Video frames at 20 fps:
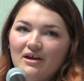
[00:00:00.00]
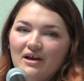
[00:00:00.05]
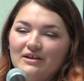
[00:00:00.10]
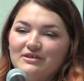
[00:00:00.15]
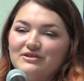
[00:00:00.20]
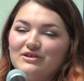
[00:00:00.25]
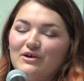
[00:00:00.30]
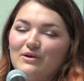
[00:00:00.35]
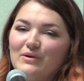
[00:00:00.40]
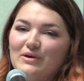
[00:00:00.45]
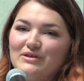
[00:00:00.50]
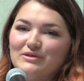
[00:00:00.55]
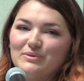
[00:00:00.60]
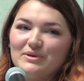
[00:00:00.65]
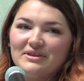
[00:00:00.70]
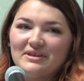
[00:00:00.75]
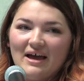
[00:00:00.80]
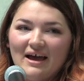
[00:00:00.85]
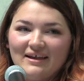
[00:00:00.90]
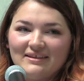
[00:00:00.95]
And so it's
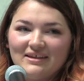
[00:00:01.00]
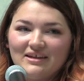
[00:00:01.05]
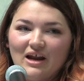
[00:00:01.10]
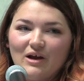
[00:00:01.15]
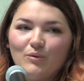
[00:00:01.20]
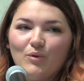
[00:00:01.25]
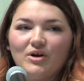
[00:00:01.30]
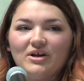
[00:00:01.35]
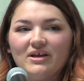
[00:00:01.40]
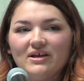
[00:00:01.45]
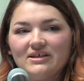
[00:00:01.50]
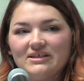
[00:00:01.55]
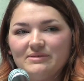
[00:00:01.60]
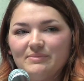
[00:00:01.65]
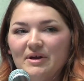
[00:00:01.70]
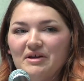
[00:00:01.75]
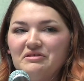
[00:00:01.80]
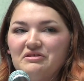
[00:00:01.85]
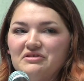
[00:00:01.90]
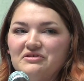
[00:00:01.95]
with that I want to
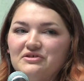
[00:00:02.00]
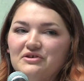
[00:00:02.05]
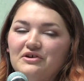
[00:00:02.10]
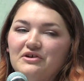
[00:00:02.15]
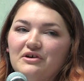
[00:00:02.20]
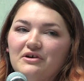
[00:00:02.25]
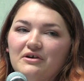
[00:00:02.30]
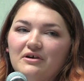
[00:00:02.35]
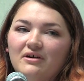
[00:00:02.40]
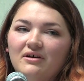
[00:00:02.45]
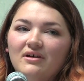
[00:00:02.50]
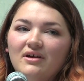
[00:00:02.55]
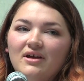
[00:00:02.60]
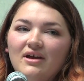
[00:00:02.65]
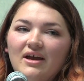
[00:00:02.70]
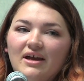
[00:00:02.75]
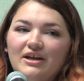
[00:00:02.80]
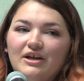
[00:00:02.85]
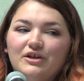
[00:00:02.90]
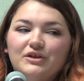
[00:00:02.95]
expand the circle
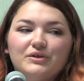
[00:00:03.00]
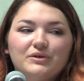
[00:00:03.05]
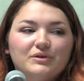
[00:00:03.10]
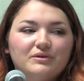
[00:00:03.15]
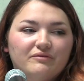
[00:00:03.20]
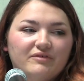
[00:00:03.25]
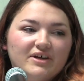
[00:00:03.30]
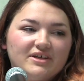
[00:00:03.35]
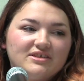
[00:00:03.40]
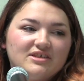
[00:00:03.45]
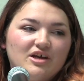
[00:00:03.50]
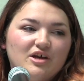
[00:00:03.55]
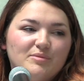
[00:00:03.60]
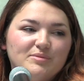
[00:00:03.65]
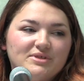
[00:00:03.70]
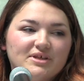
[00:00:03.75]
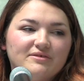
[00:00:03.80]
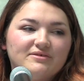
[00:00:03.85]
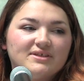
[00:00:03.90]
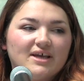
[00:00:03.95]
and include
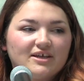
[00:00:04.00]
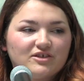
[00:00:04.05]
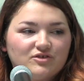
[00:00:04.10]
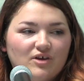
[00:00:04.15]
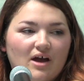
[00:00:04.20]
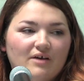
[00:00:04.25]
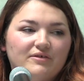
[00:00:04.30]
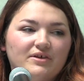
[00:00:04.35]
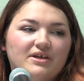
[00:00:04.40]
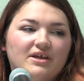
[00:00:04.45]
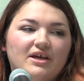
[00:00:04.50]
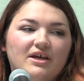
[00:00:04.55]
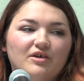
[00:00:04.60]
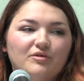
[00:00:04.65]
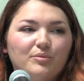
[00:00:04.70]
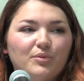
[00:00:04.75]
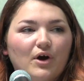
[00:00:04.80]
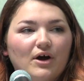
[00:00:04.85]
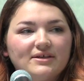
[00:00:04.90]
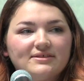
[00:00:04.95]
victims of sex trafficking,
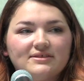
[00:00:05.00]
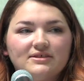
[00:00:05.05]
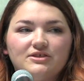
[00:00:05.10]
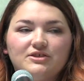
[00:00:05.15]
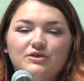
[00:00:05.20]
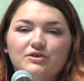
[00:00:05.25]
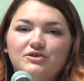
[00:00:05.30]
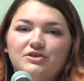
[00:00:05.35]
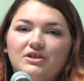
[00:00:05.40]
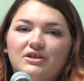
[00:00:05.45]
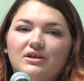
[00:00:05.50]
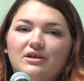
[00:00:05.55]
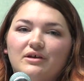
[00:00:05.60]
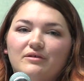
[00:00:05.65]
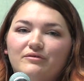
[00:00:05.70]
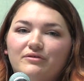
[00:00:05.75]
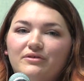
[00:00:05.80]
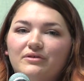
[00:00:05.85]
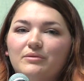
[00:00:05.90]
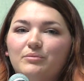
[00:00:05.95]
of prostitution,
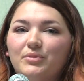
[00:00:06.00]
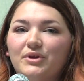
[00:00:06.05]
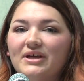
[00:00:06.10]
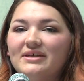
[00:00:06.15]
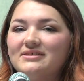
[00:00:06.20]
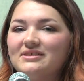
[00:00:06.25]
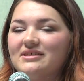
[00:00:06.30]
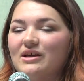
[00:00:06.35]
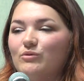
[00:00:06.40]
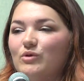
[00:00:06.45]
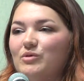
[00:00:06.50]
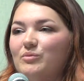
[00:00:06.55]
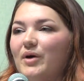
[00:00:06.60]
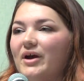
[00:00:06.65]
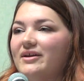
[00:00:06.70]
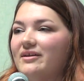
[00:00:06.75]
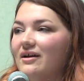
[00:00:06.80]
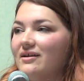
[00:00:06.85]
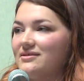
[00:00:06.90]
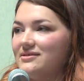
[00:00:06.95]
of places that we
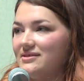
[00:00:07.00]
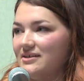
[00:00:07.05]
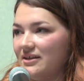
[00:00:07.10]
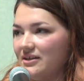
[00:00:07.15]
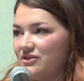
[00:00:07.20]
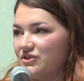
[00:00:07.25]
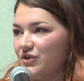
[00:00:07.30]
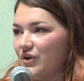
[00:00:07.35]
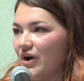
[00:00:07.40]
might not see as